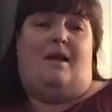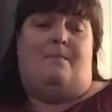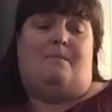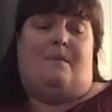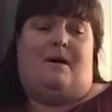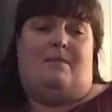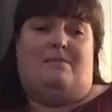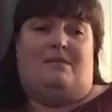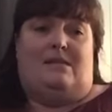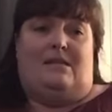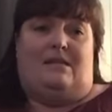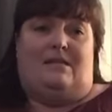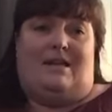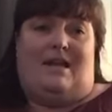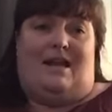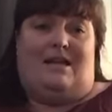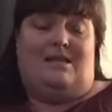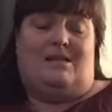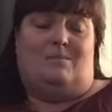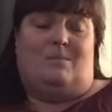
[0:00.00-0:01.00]
And moms and
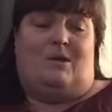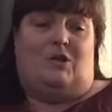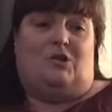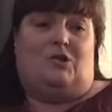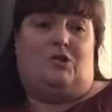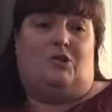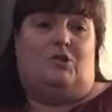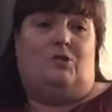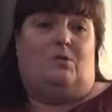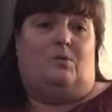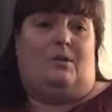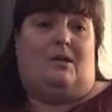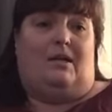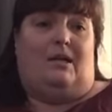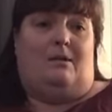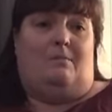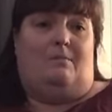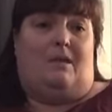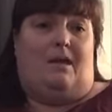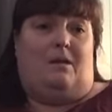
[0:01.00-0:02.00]
dads, make sure you
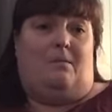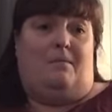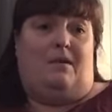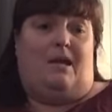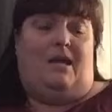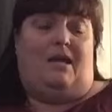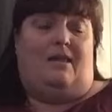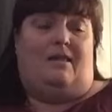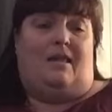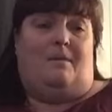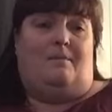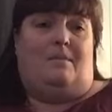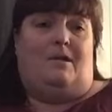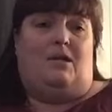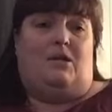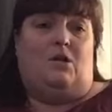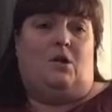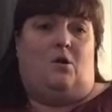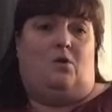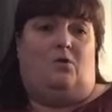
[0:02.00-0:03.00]
email me and let
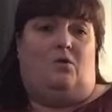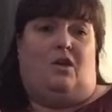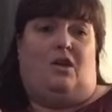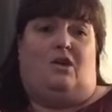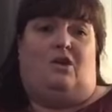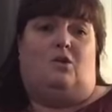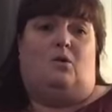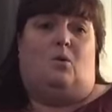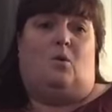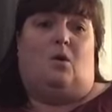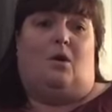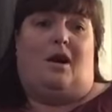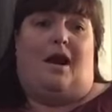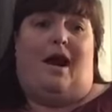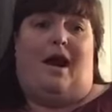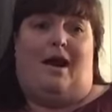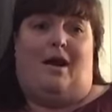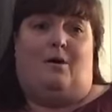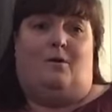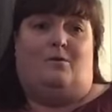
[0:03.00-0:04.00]
me know that
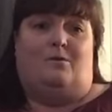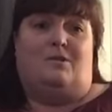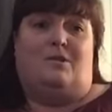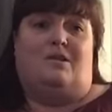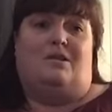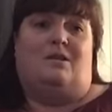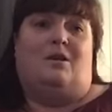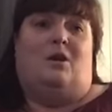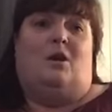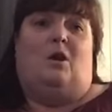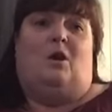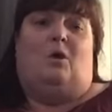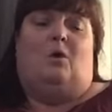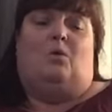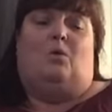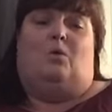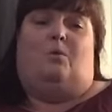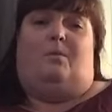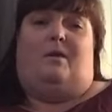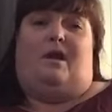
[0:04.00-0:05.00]
your house
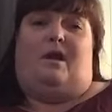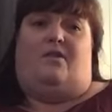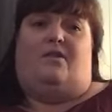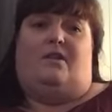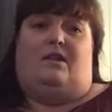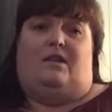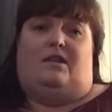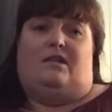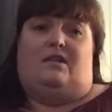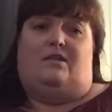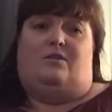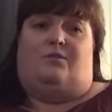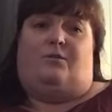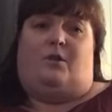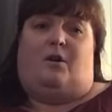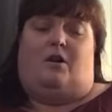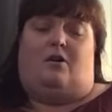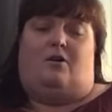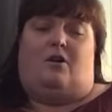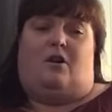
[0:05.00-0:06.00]
will be on the list
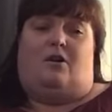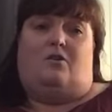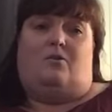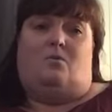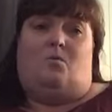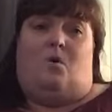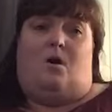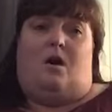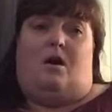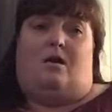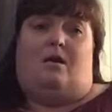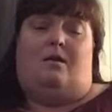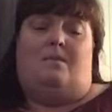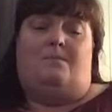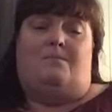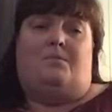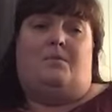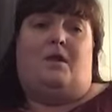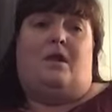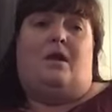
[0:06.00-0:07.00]
for our garden walk.